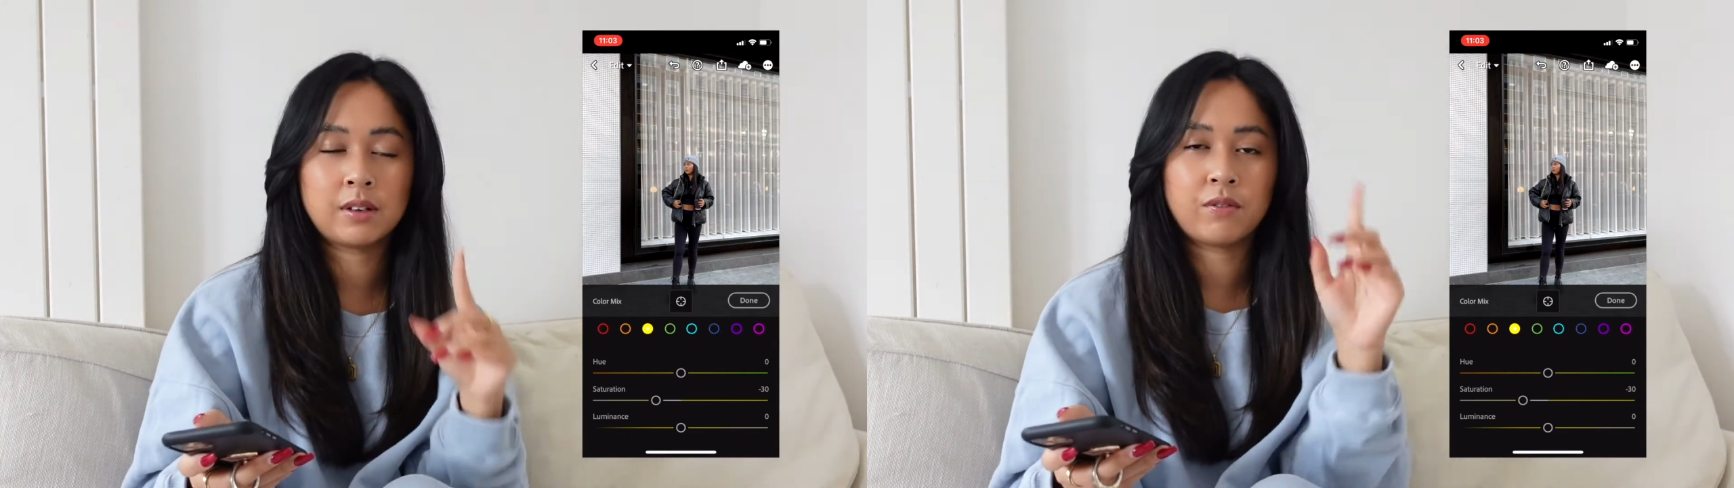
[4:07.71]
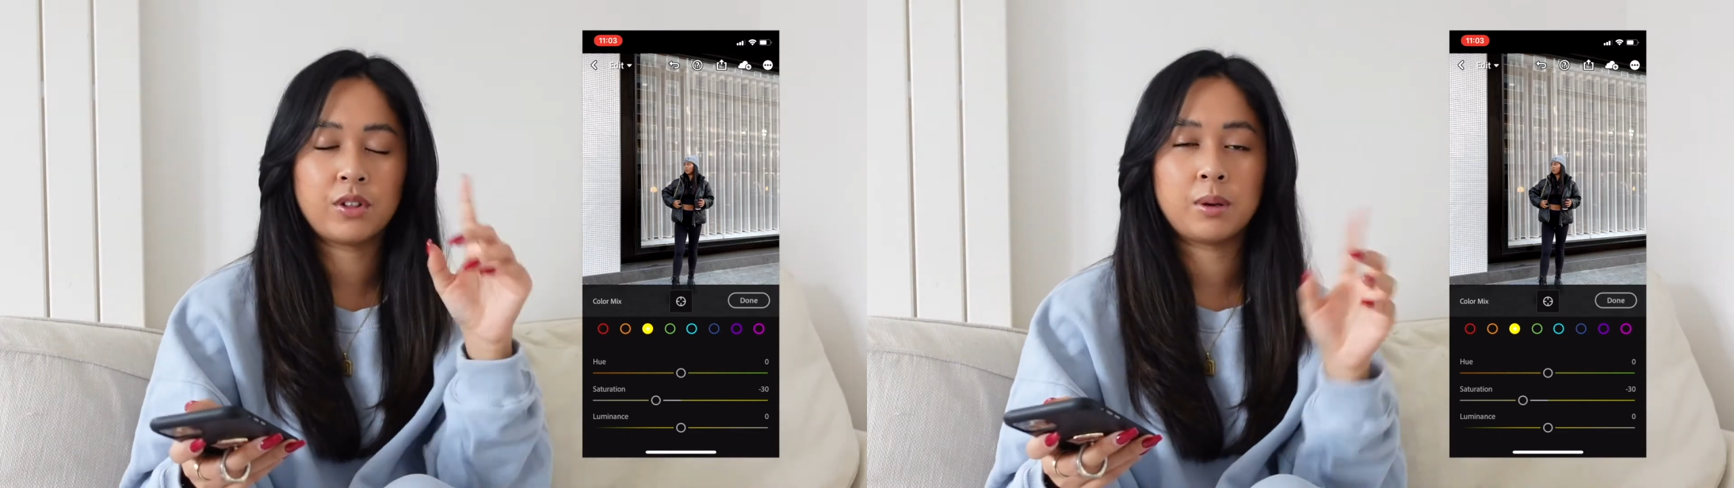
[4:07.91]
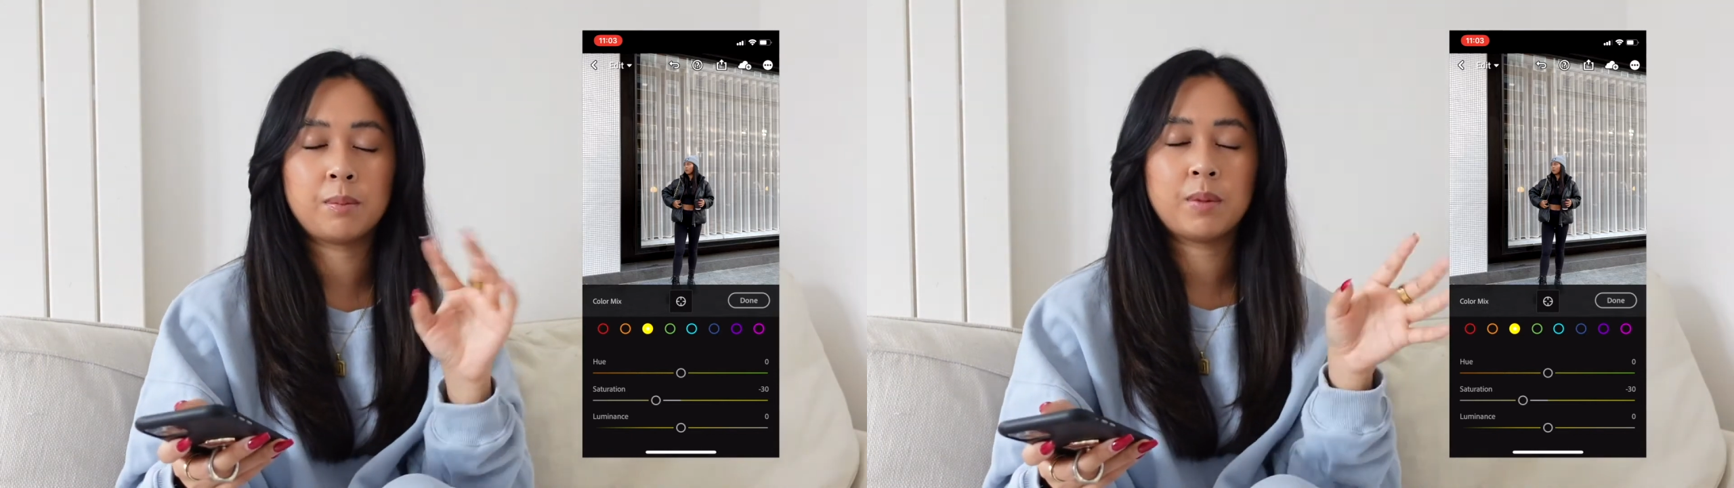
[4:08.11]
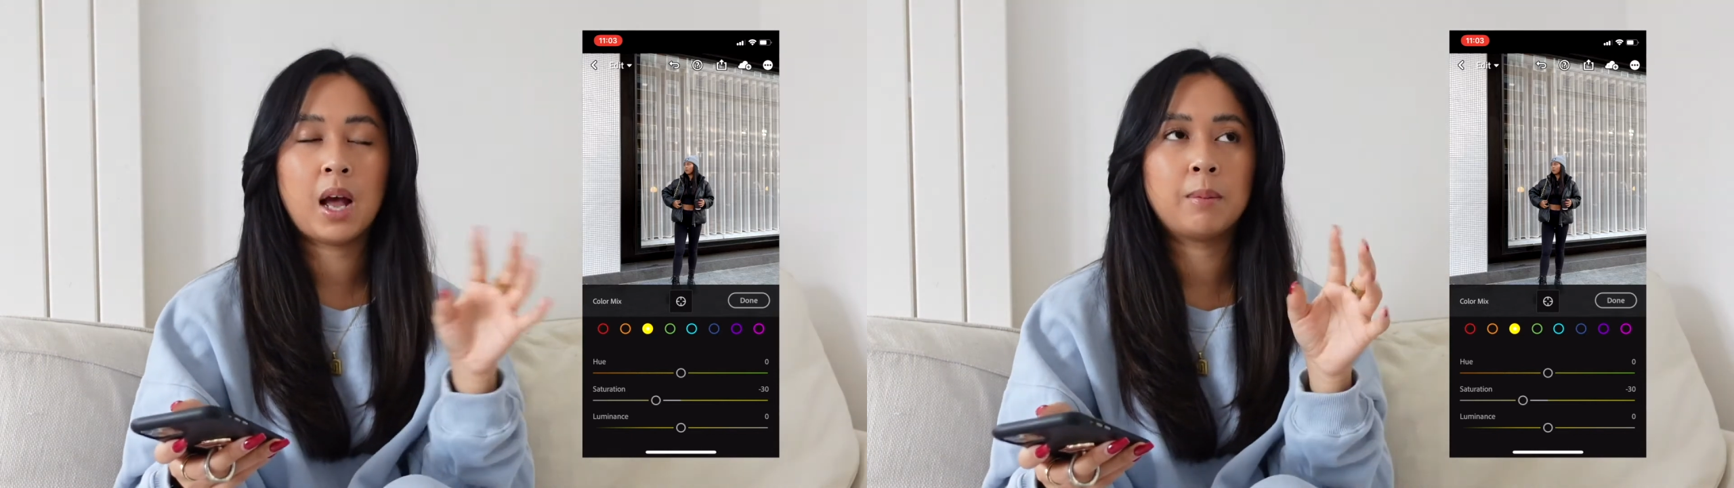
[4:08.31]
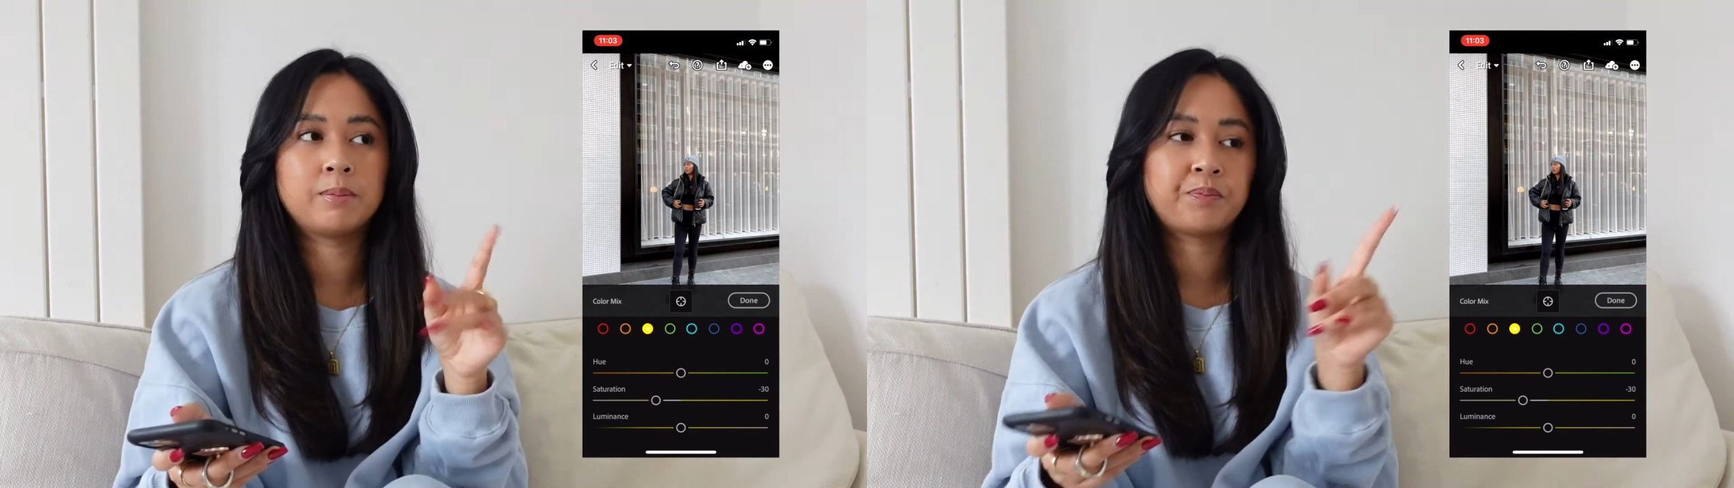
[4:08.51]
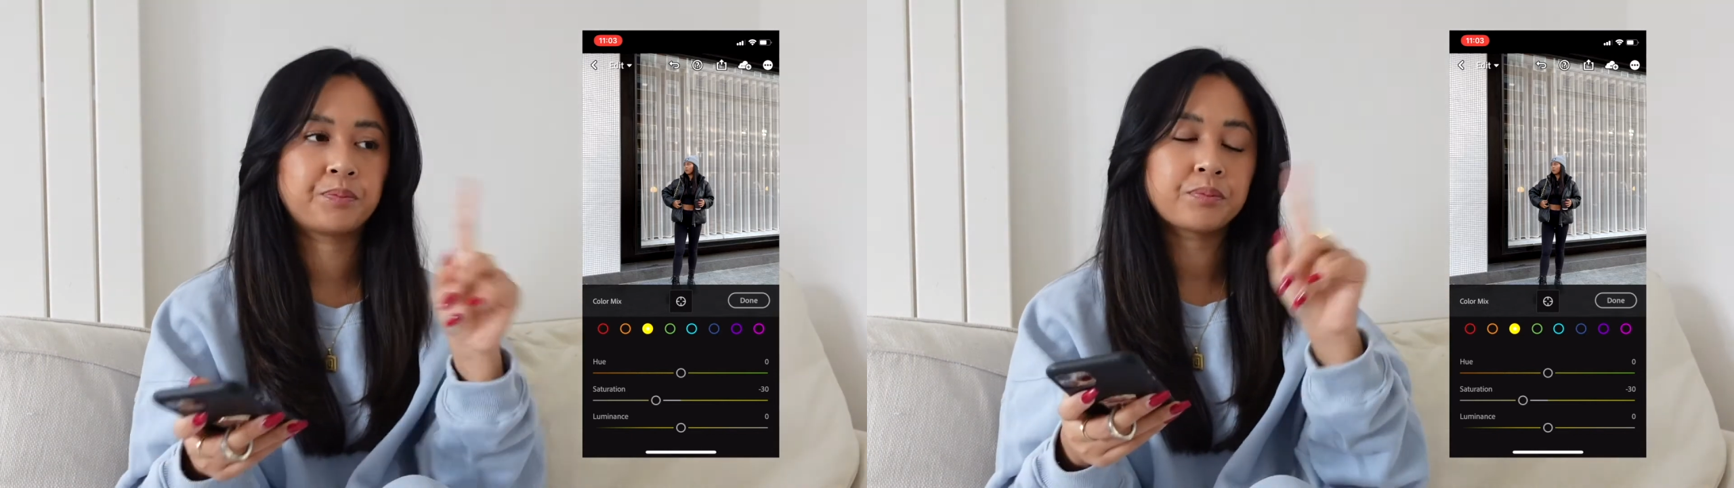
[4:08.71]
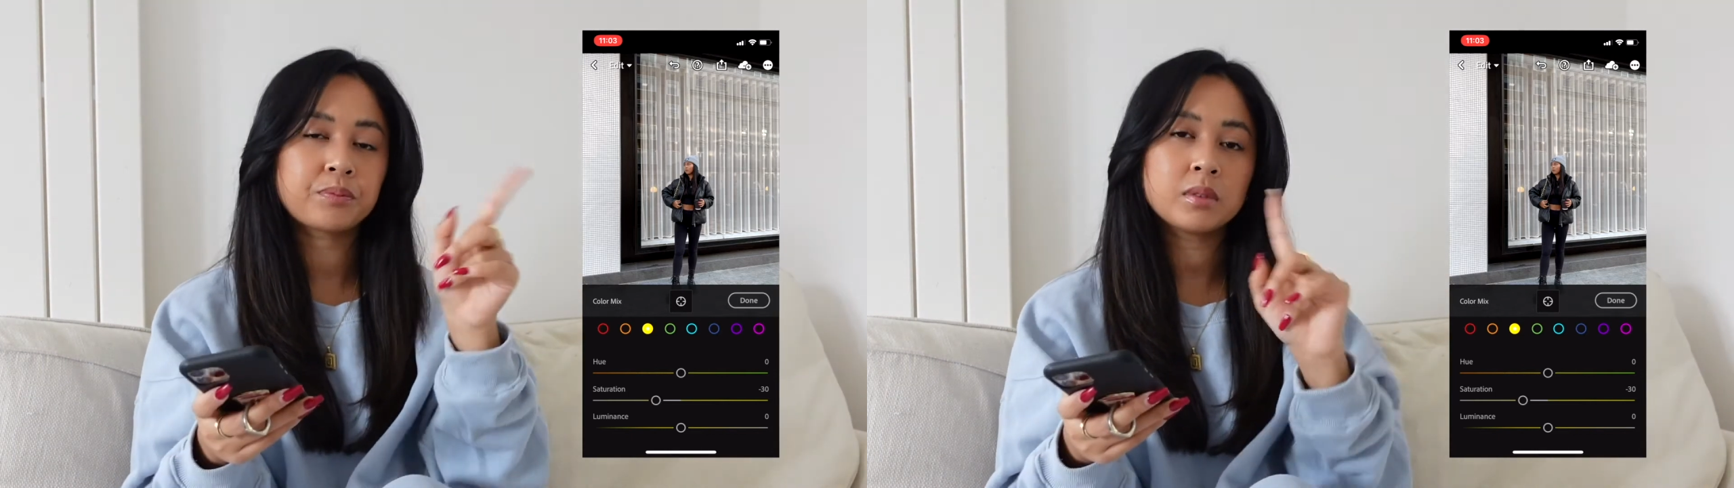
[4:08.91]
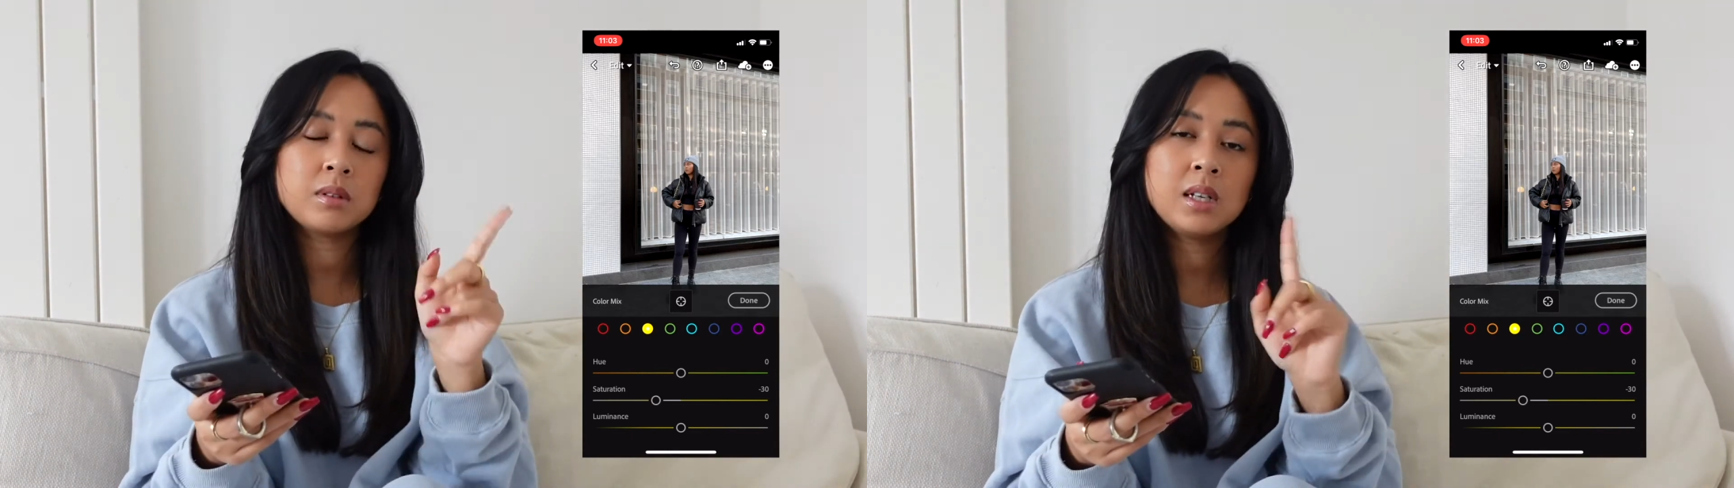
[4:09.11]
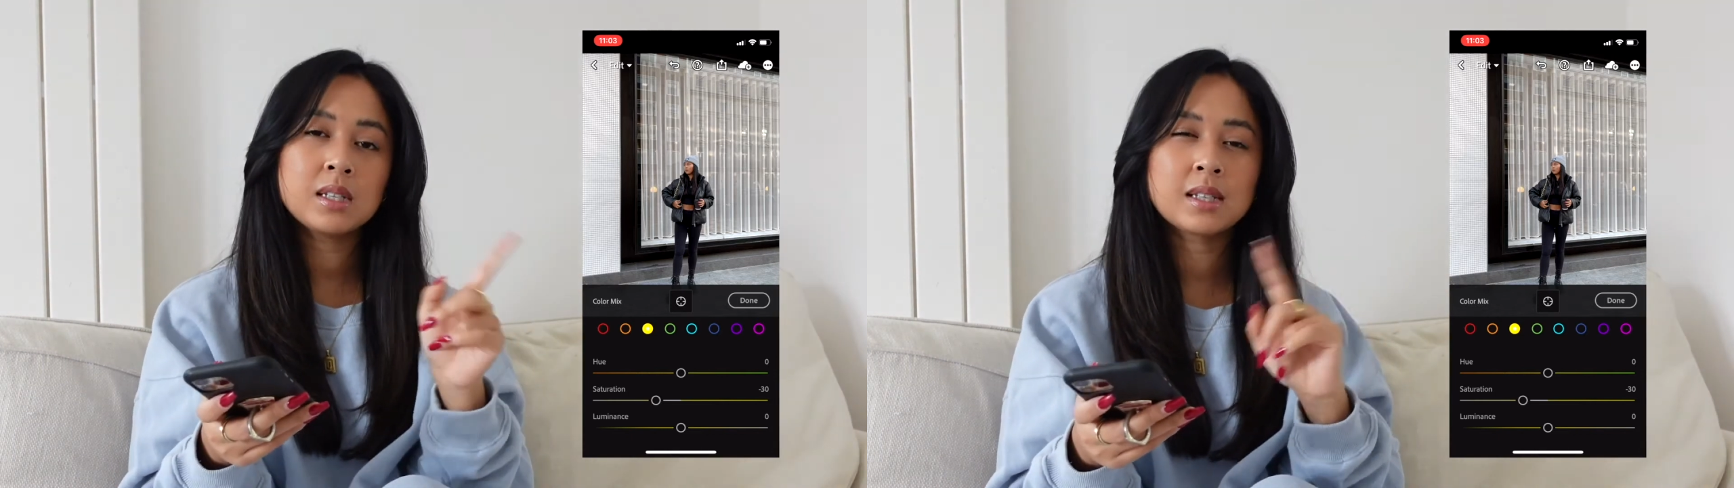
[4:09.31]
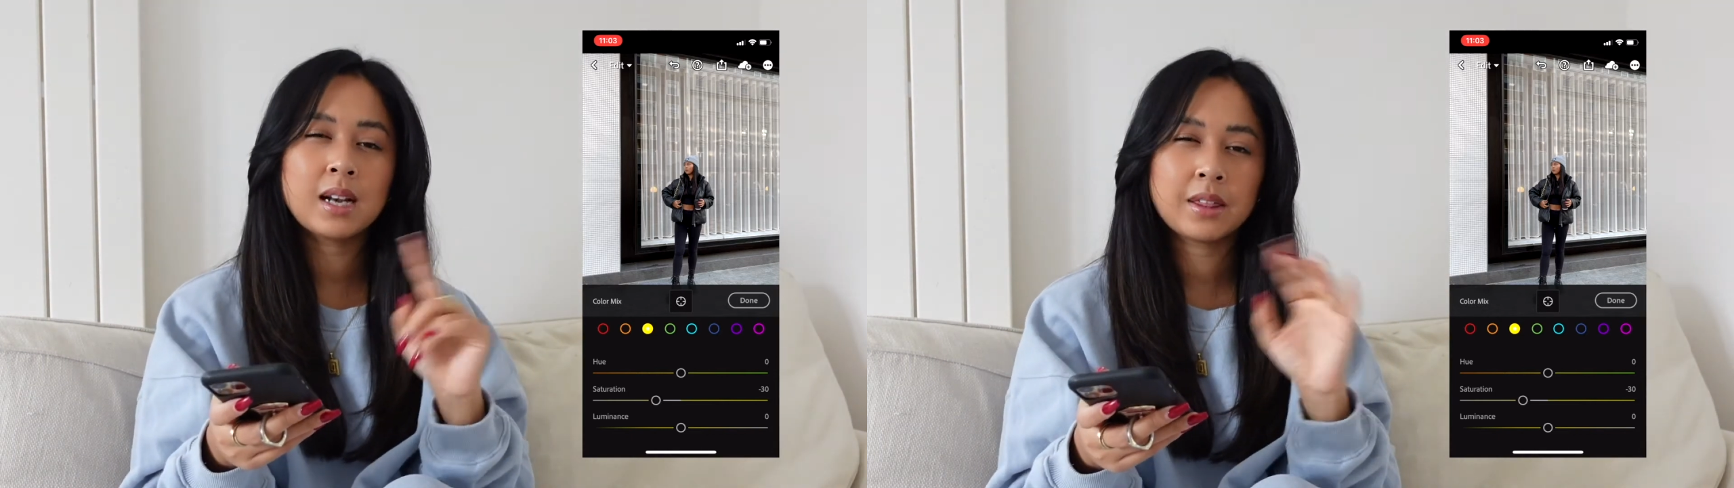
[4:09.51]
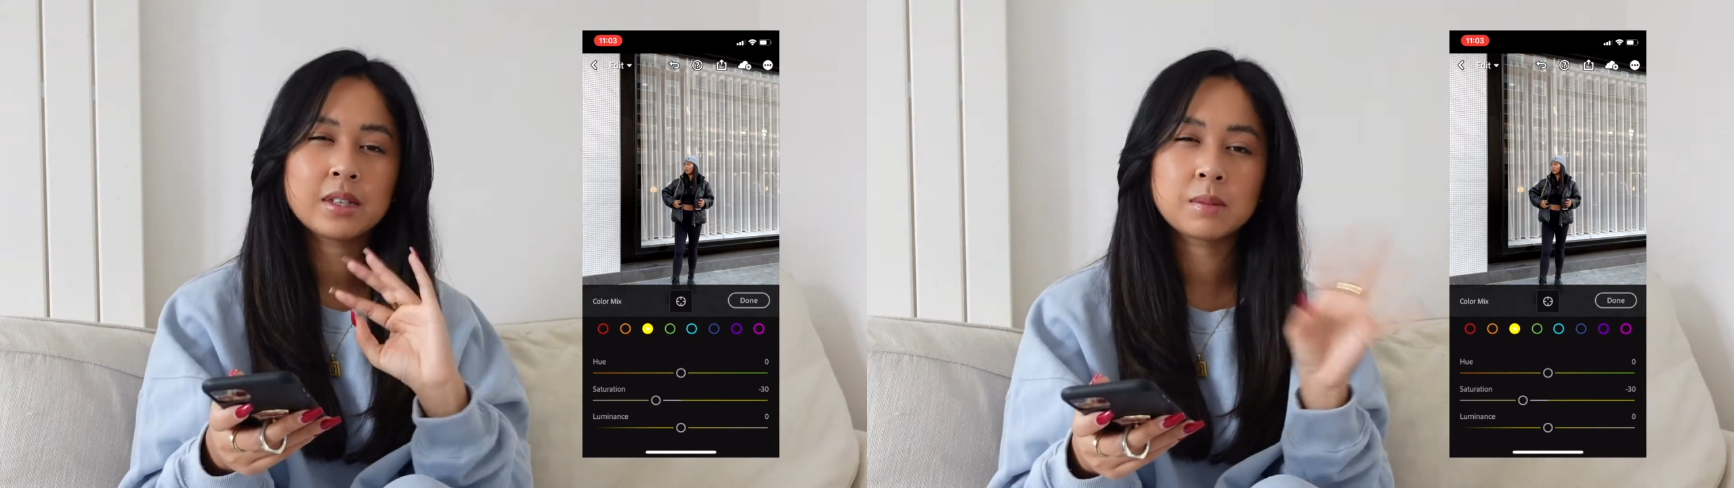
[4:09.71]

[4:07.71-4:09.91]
the